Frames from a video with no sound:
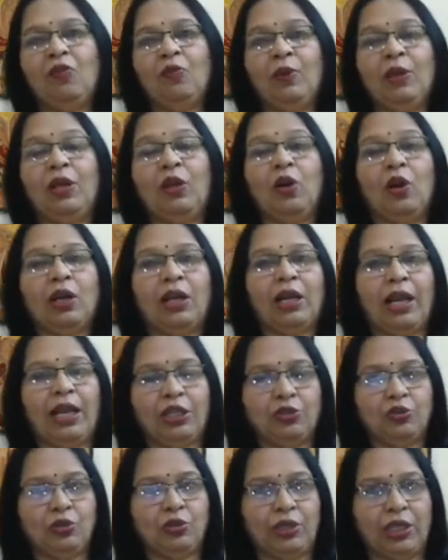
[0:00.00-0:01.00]
will not like
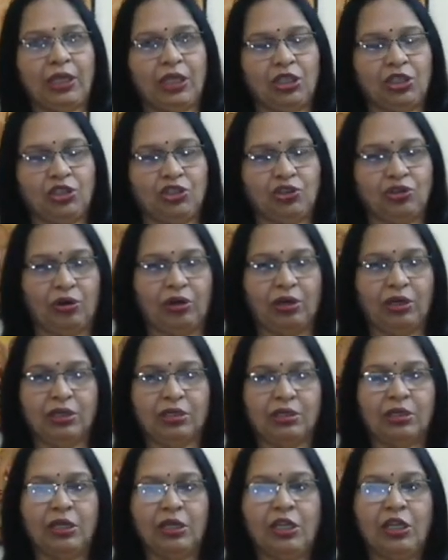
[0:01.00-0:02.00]
to take
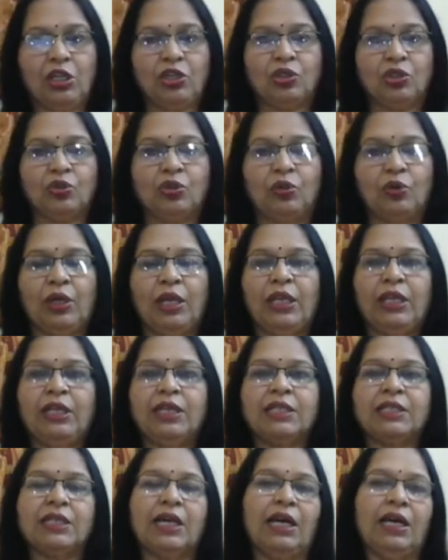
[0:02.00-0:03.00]
insurance. So it
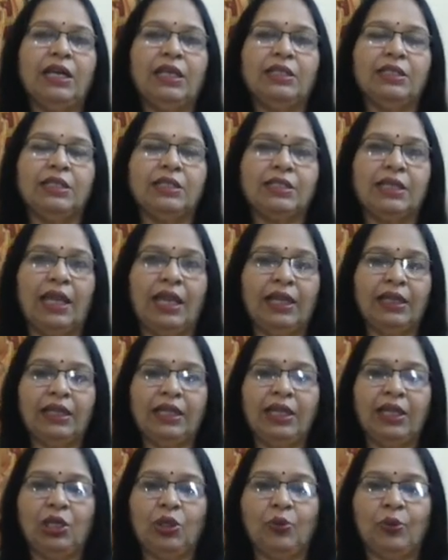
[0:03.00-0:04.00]
discourages
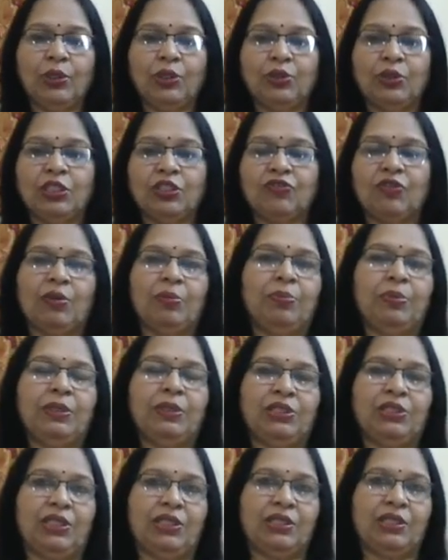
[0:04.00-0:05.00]
healthy individuals from
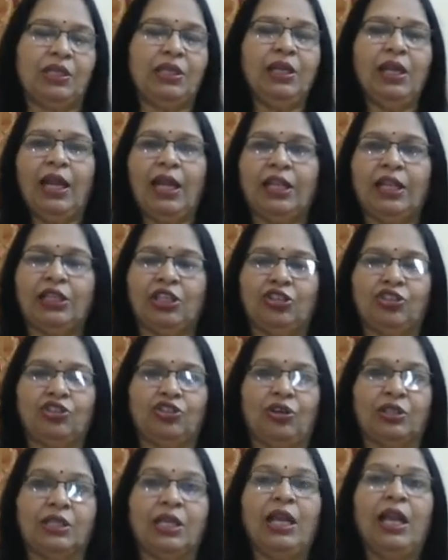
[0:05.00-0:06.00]
purchasing health
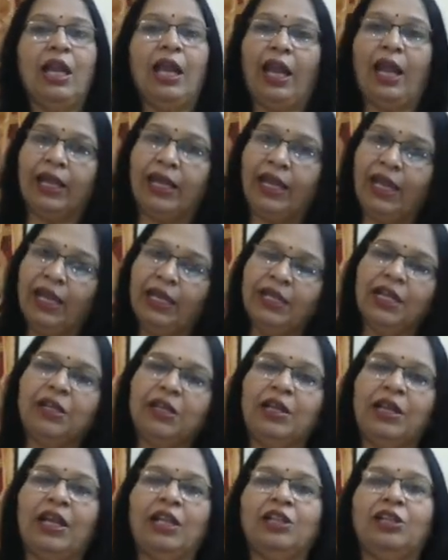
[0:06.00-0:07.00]
insurance. Again,
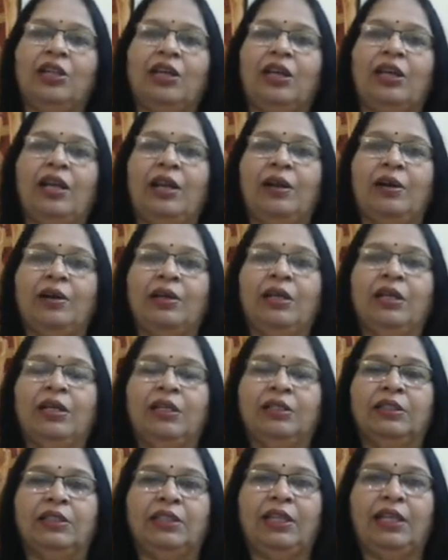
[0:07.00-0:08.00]

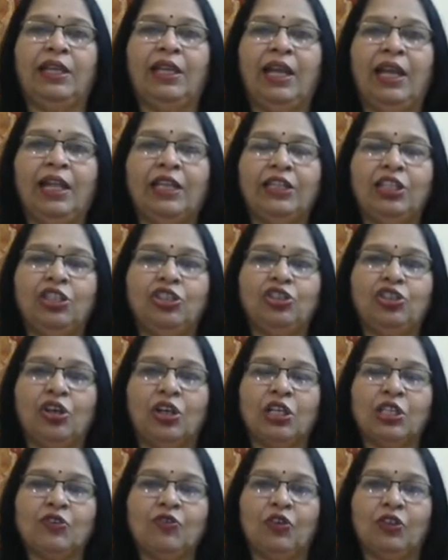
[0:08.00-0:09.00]
the health
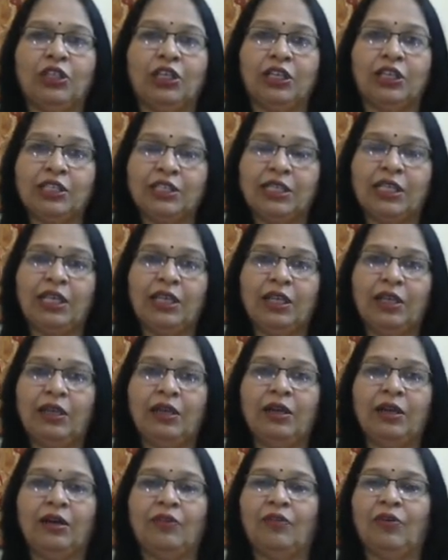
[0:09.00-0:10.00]
insurance for the risky
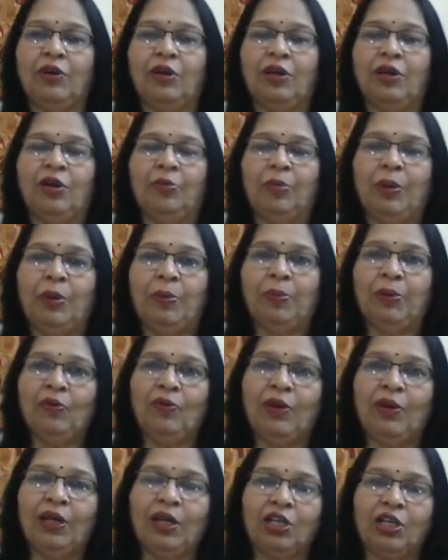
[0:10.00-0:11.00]
people
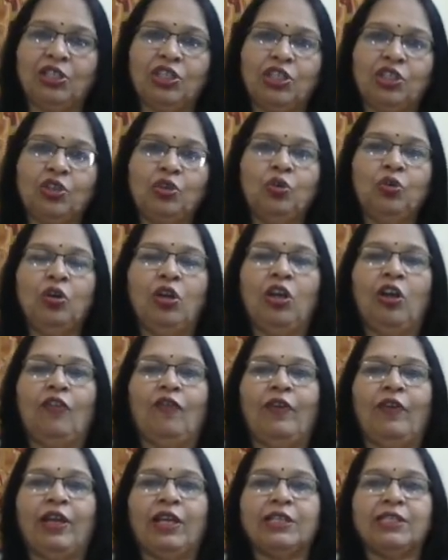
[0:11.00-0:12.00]
will continue,
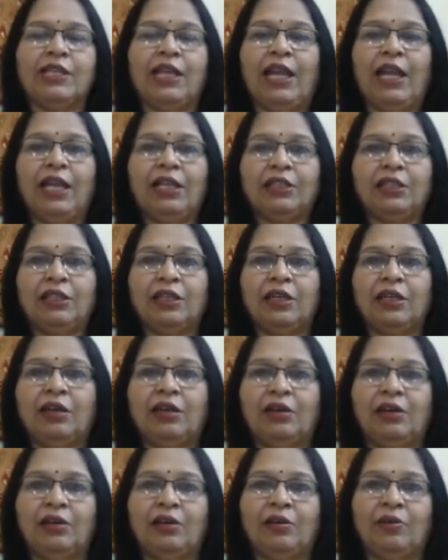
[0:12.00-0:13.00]
whereas the health
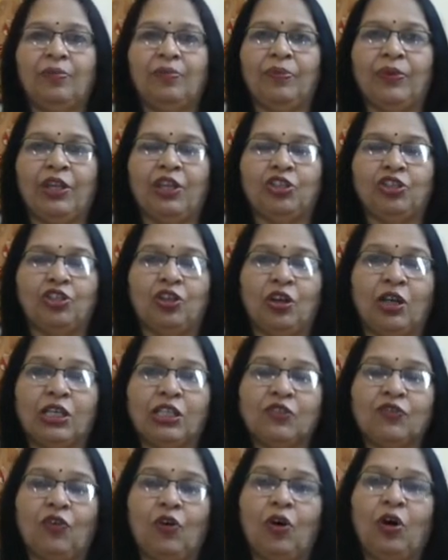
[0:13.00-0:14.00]

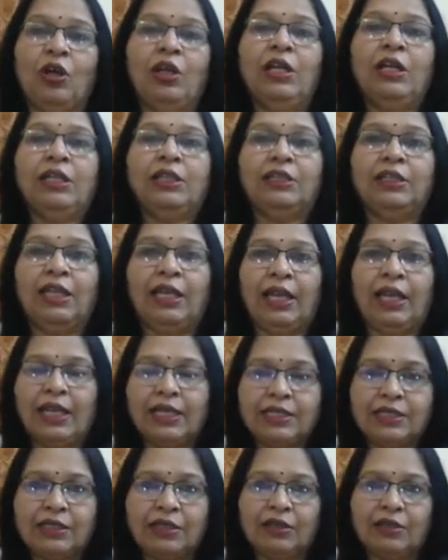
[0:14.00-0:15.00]
insurance for the
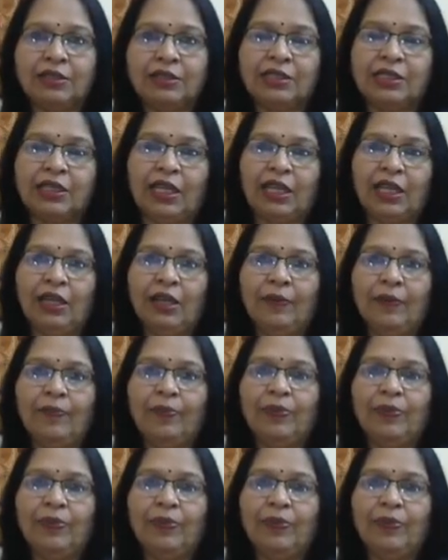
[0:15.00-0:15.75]
less risky